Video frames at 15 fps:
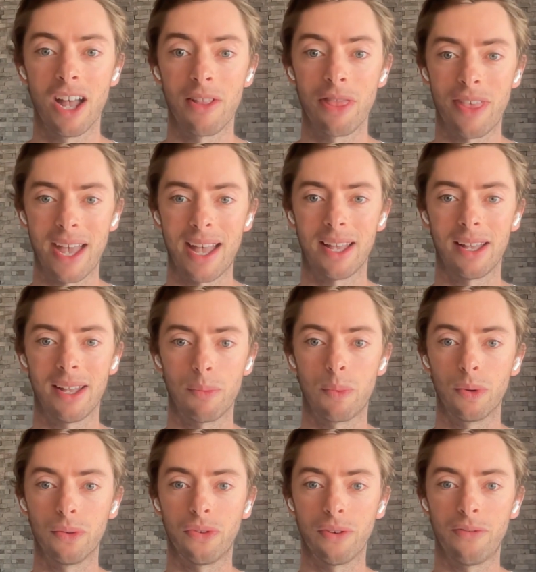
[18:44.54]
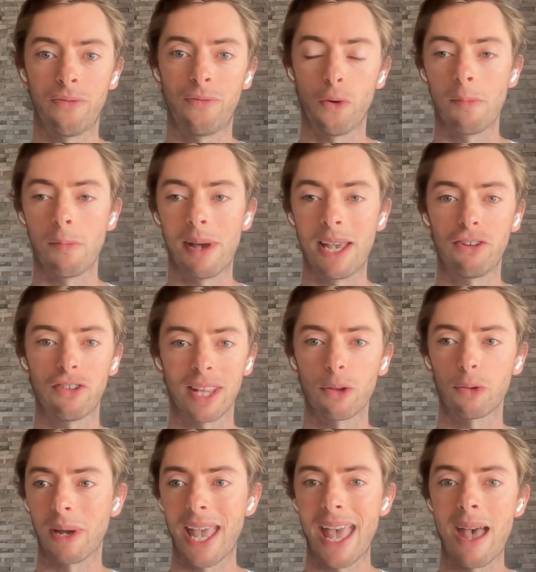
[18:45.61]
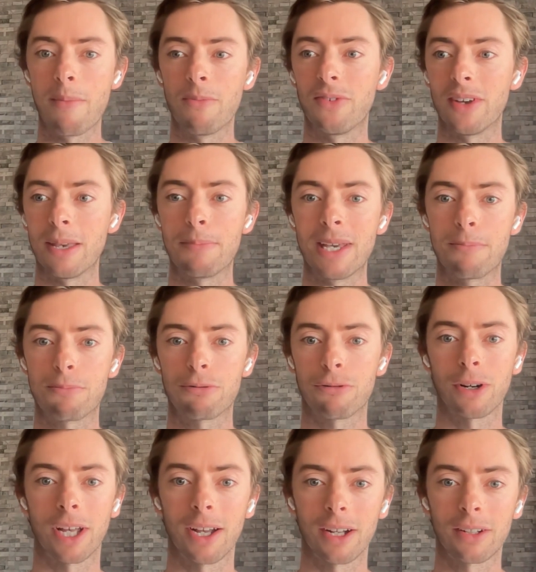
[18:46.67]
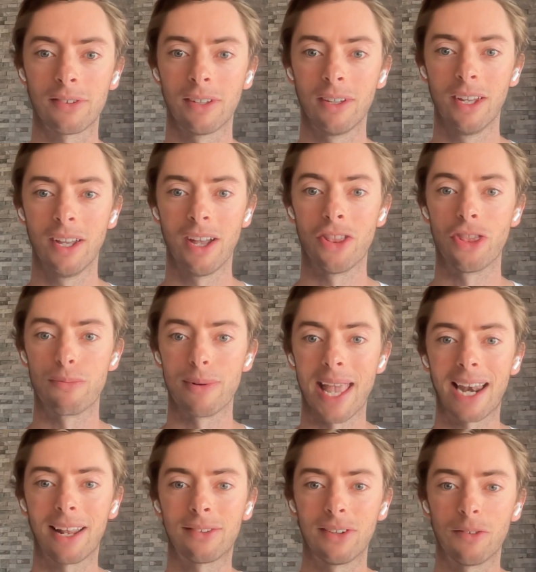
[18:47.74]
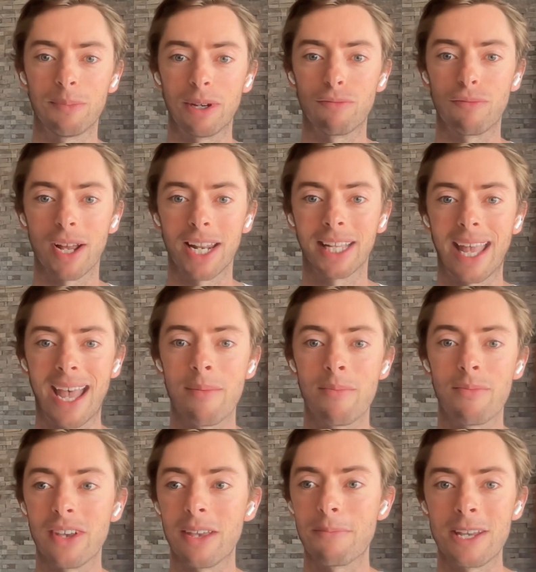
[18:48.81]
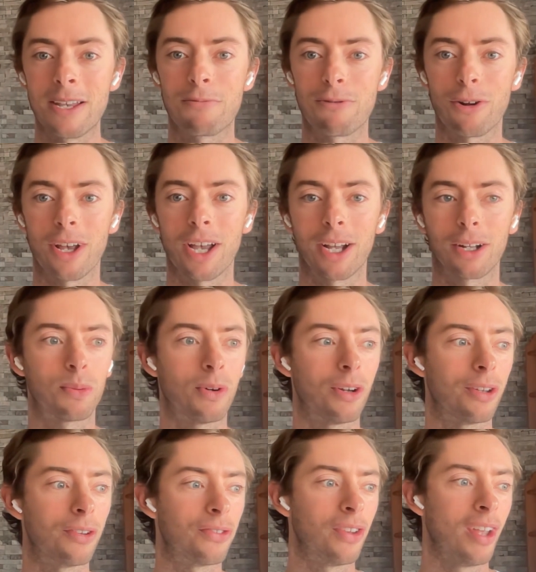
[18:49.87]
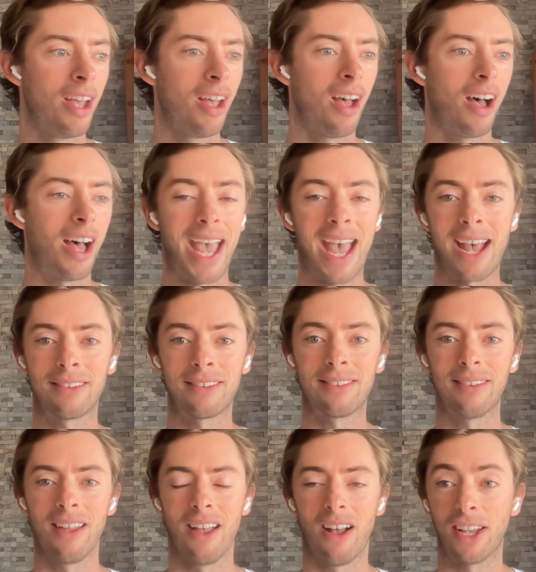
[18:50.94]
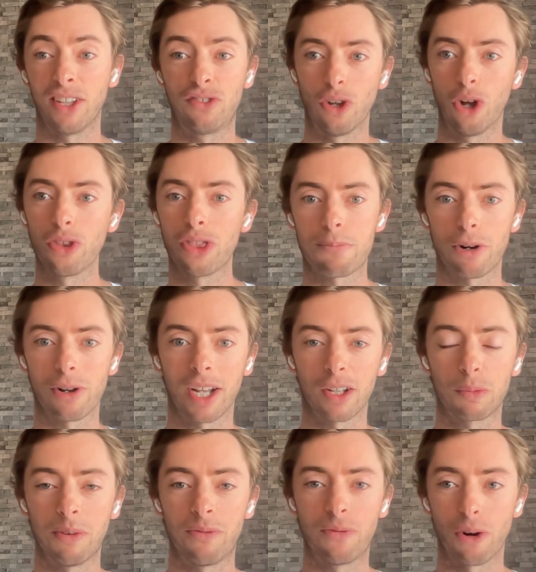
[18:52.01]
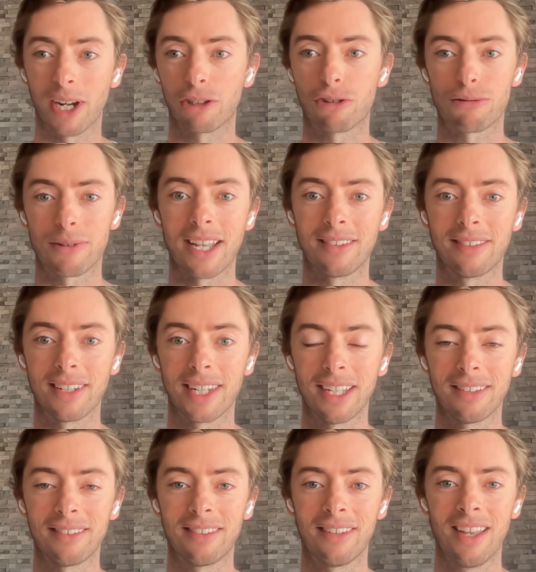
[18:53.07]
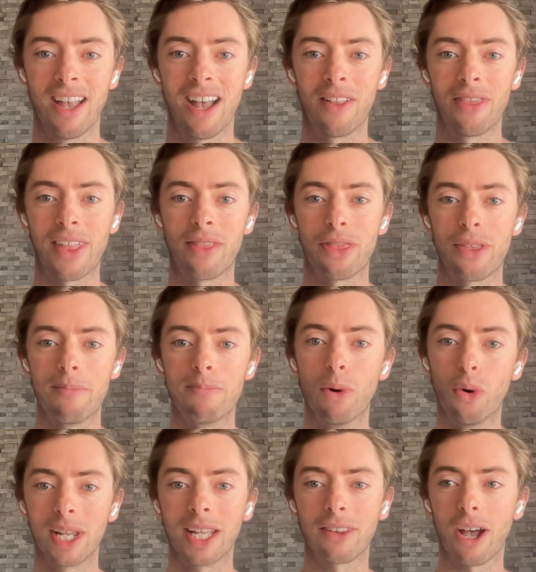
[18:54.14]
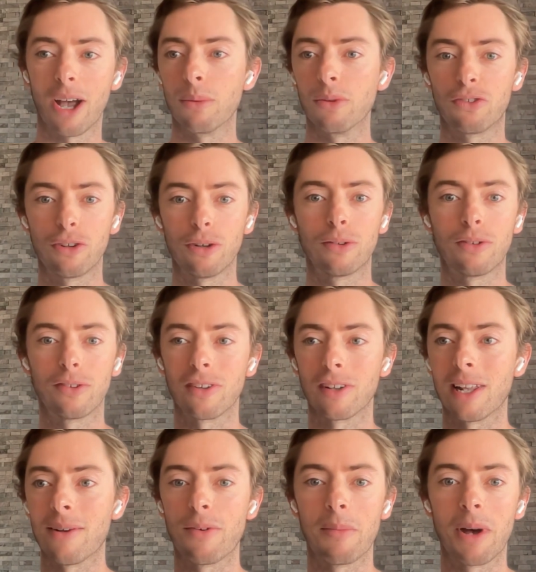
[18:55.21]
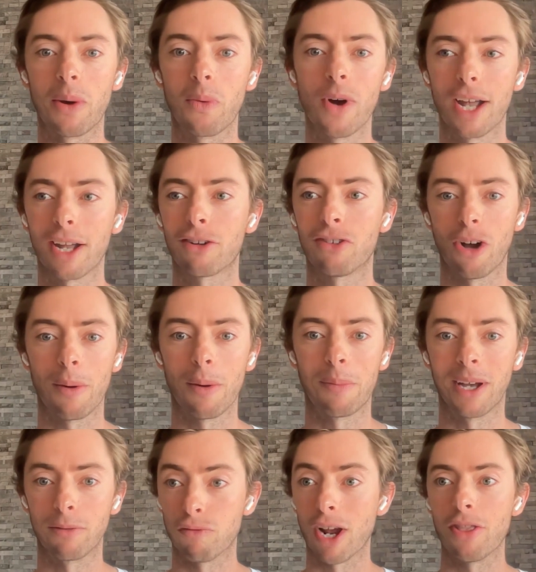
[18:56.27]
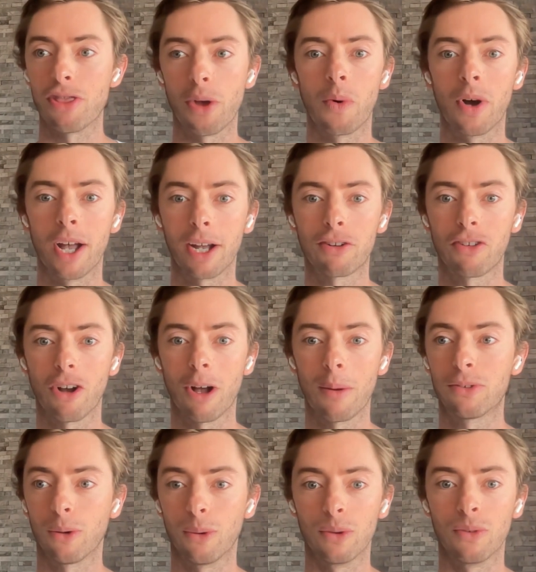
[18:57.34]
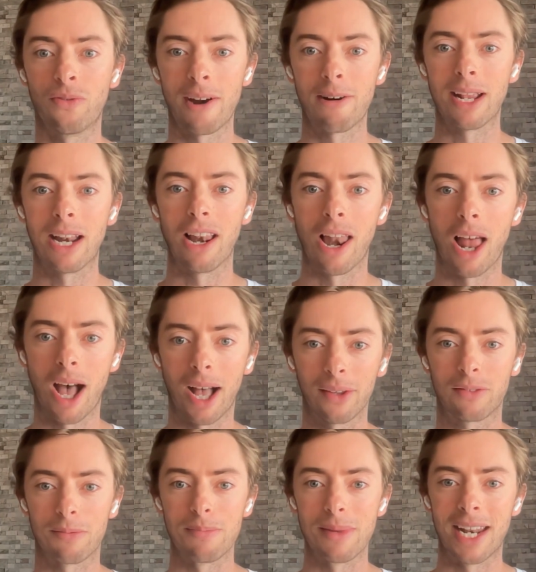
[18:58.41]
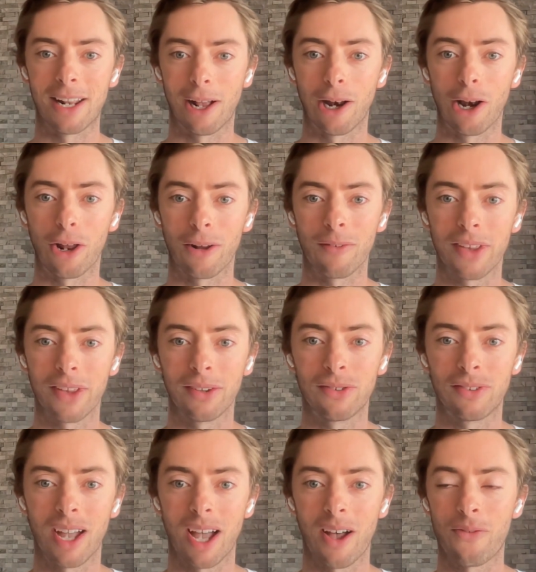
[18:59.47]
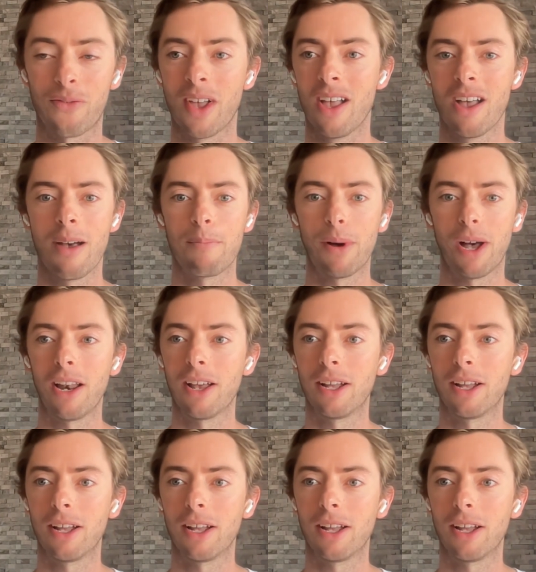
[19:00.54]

And that was the formation. That was my MVP product. And the reality of me running that MVP product was I had I sold the product before I'd created it. And then the morning that I was due to deliver my workshop, I'd write the workshop. So it was very last minute, a lot of this stuff. But I